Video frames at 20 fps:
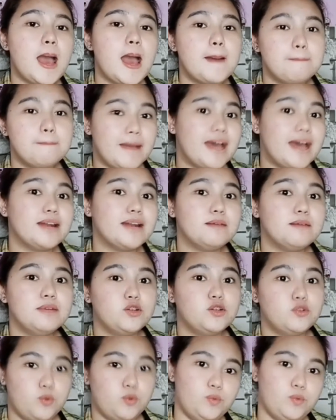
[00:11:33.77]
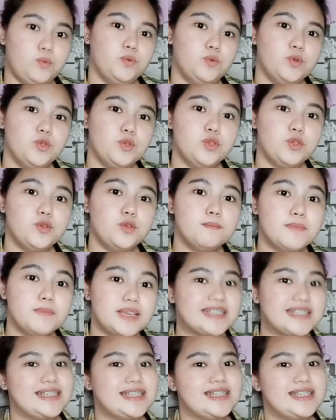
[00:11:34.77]
para mag-grow yung
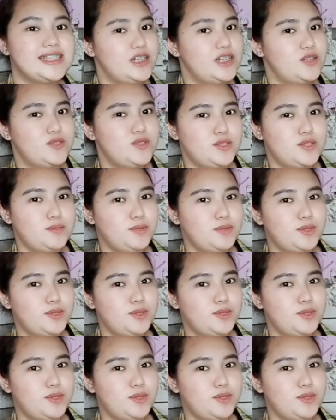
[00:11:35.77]
business na gusto mo.